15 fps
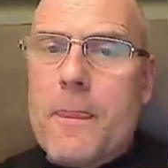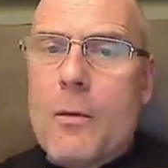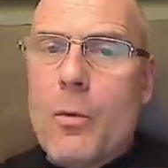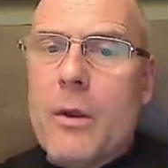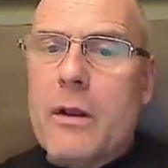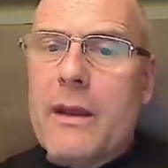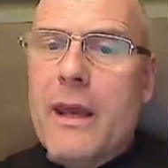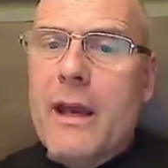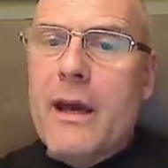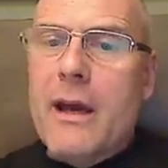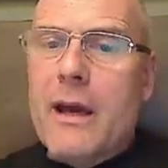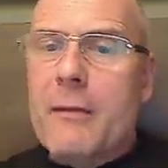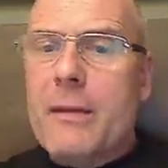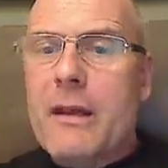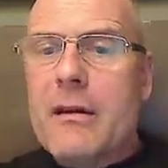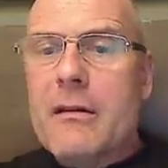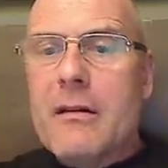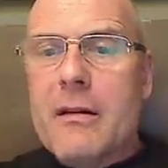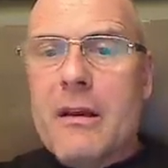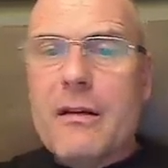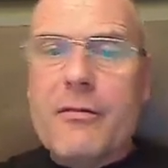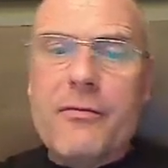Well, yeah, I
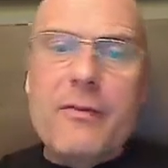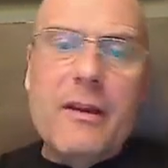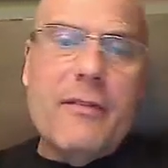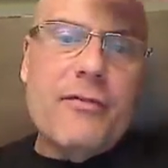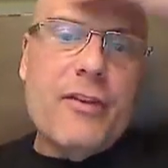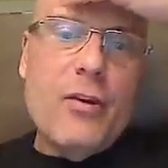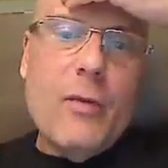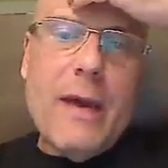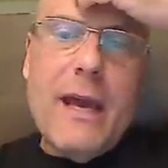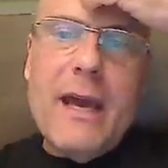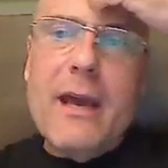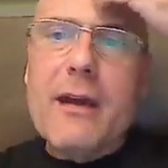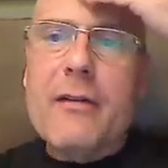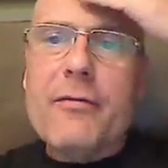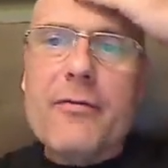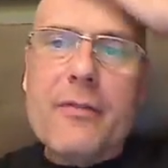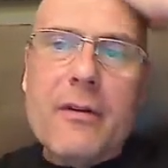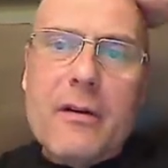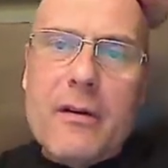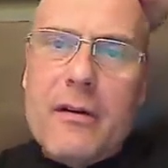mean, if you have